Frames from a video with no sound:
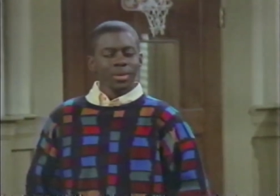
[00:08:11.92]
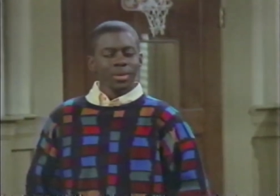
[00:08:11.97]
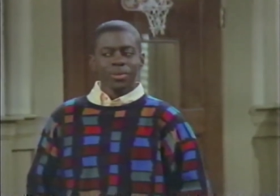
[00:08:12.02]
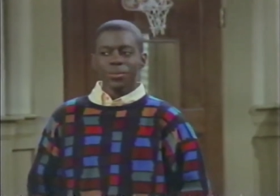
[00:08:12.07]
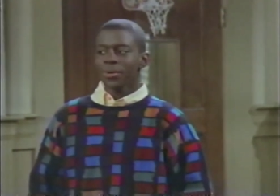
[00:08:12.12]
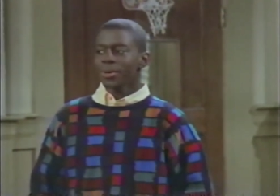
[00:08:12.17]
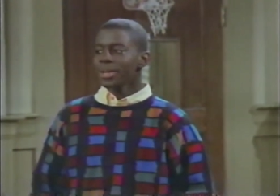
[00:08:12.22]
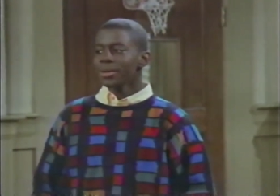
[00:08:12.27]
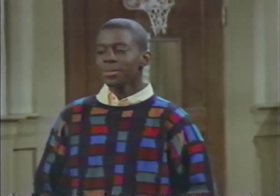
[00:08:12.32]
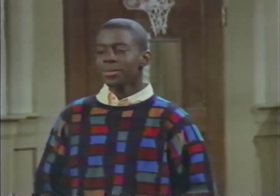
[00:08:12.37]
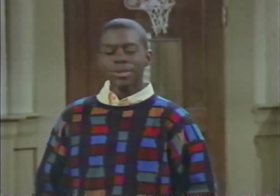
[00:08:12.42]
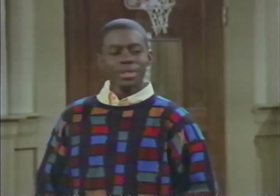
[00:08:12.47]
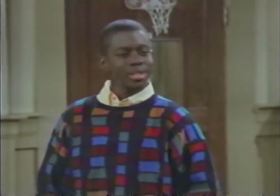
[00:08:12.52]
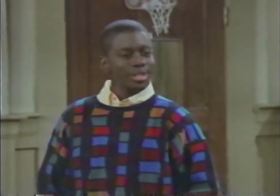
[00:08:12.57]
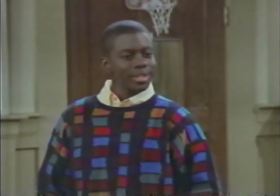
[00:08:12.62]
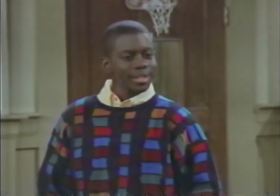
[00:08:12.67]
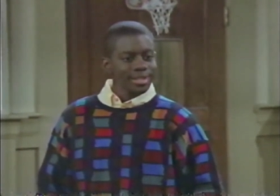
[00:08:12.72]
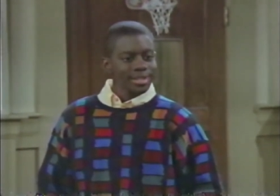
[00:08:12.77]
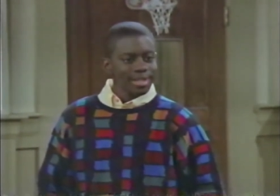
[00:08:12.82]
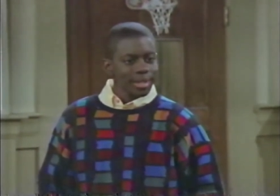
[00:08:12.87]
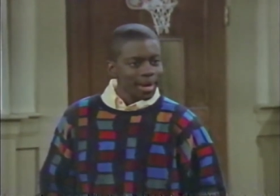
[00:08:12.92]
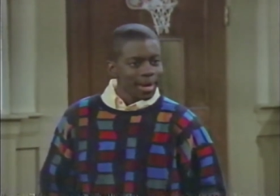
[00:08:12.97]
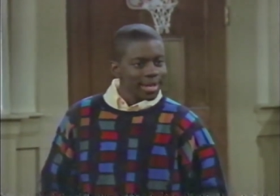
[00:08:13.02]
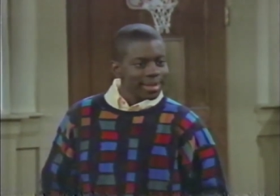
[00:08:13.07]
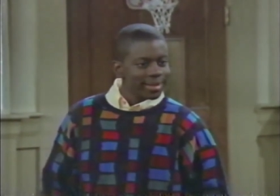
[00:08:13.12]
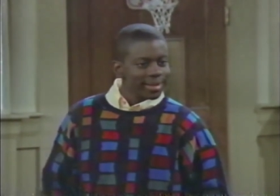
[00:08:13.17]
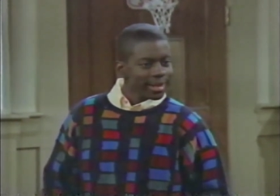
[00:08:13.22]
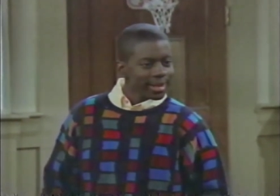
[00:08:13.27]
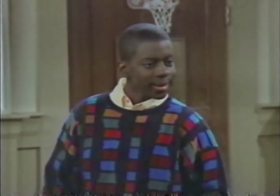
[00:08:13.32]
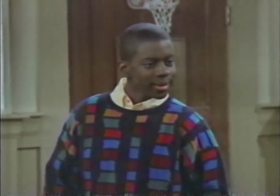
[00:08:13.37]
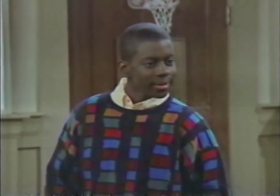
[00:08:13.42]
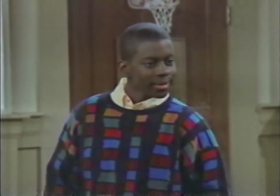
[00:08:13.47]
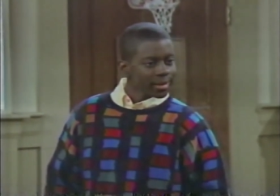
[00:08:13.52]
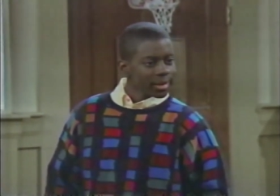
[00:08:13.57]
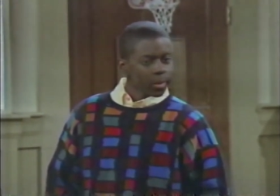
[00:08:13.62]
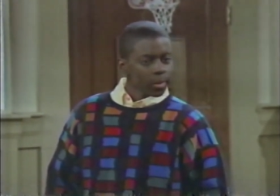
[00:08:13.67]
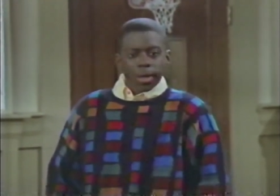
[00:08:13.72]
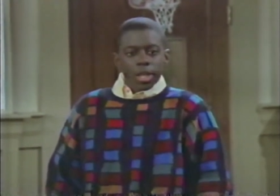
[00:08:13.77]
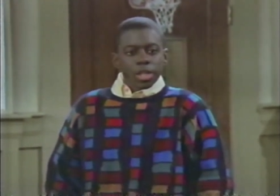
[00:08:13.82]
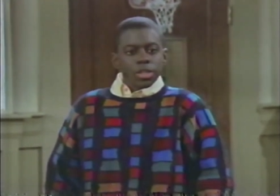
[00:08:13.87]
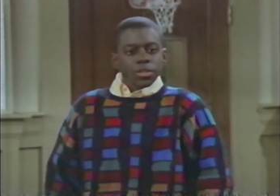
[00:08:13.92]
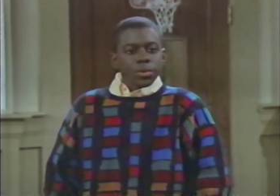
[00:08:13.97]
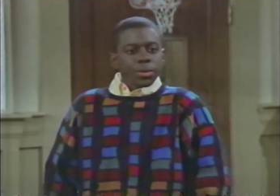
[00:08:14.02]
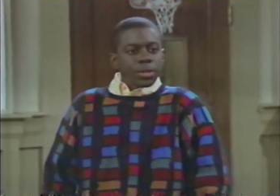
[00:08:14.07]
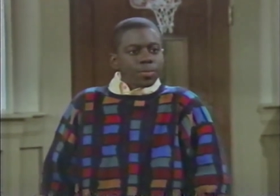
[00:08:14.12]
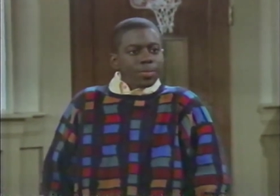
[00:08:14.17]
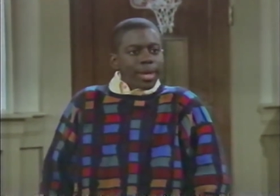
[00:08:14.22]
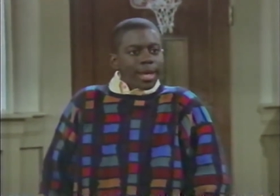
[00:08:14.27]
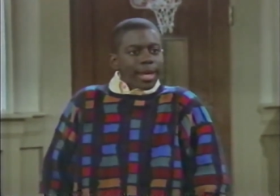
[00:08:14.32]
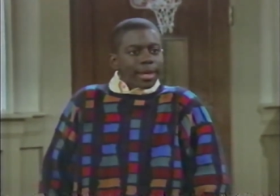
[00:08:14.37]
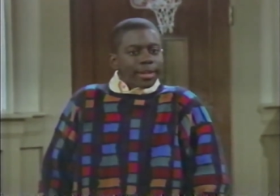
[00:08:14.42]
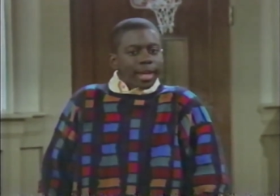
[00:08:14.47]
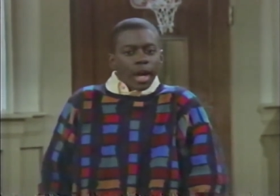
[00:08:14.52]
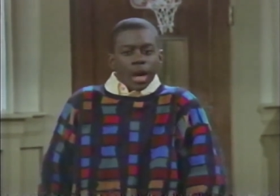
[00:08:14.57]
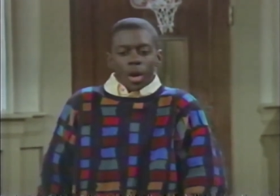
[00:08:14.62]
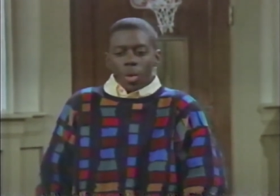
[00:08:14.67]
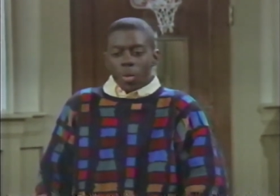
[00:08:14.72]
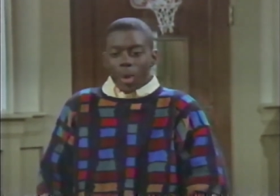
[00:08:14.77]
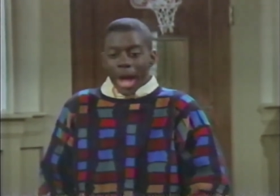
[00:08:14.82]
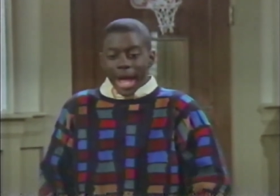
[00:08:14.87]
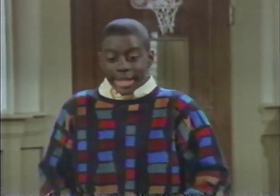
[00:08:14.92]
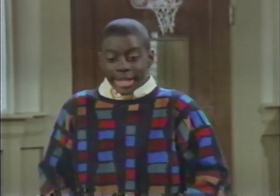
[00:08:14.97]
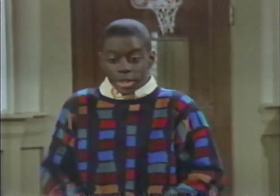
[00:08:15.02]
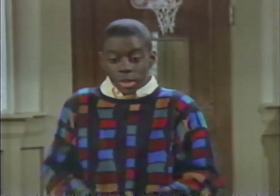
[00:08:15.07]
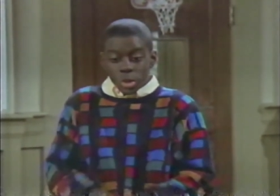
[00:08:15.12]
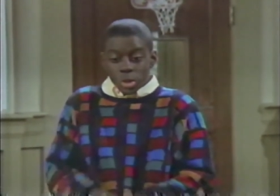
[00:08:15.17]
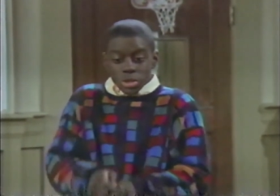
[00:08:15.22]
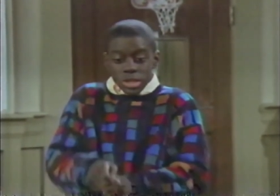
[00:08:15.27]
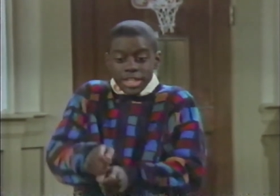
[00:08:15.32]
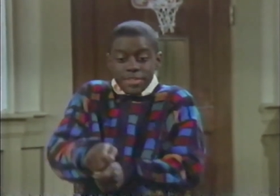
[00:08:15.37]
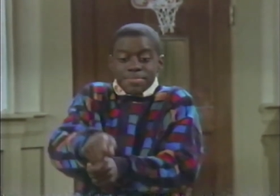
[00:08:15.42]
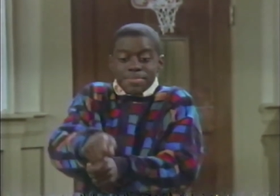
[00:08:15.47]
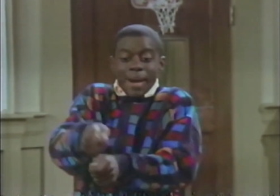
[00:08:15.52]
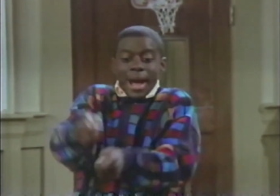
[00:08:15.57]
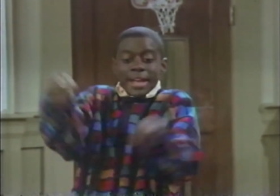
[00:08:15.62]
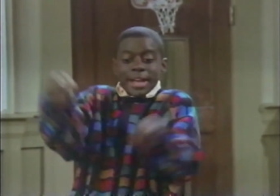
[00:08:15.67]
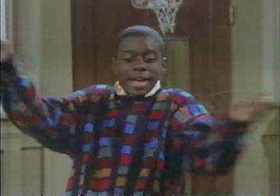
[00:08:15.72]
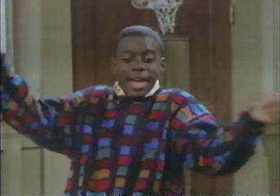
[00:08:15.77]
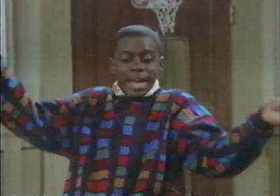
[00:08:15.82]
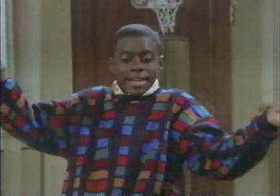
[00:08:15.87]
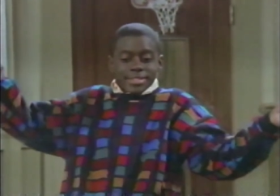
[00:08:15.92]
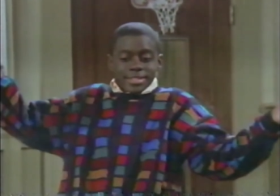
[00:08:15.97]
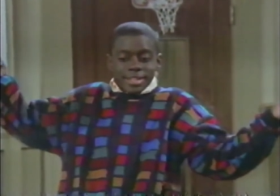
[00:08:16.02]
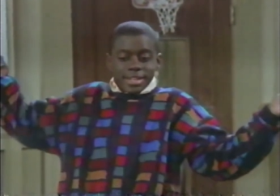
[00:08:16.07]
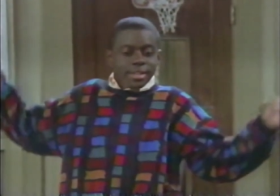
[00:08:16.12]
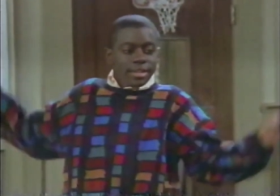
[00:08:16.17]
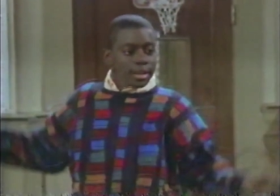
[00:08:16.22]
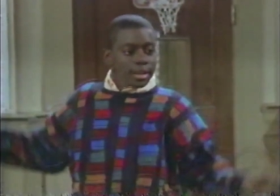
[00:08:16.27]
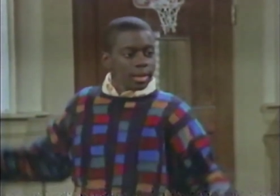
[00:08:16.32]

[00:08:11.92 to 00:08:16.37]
Well, it was your dumb idea. What did you expect? A wacky, loose-leaf binder accident?